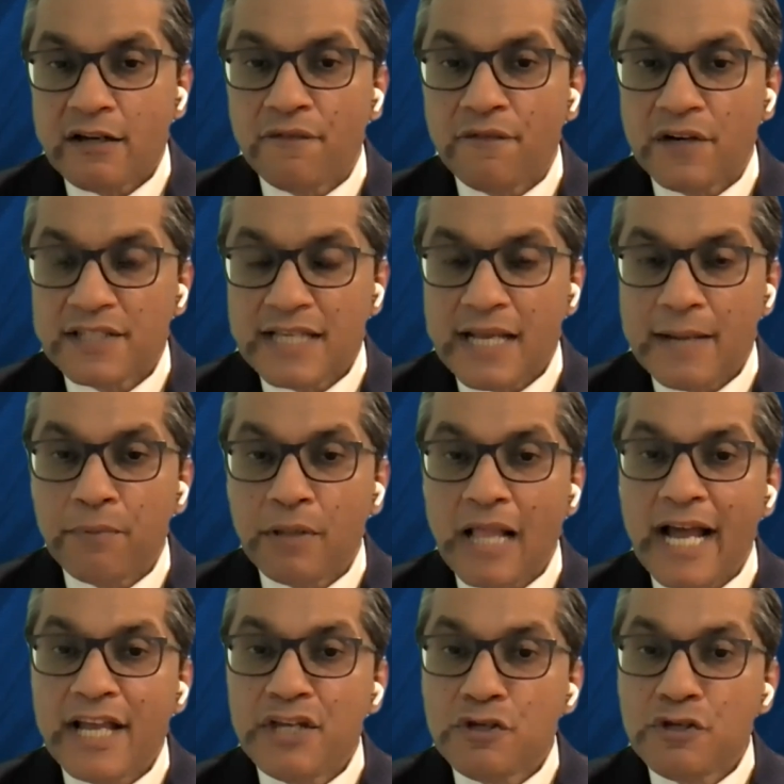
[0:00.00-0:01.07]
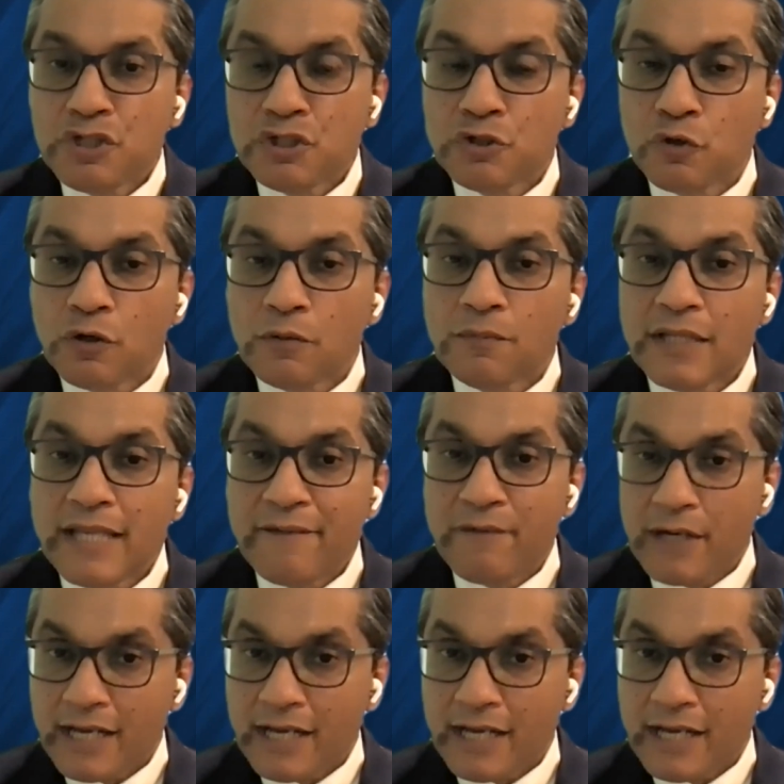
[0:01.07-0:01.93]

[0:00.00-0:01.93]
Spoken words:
Now, for example, I used to normally,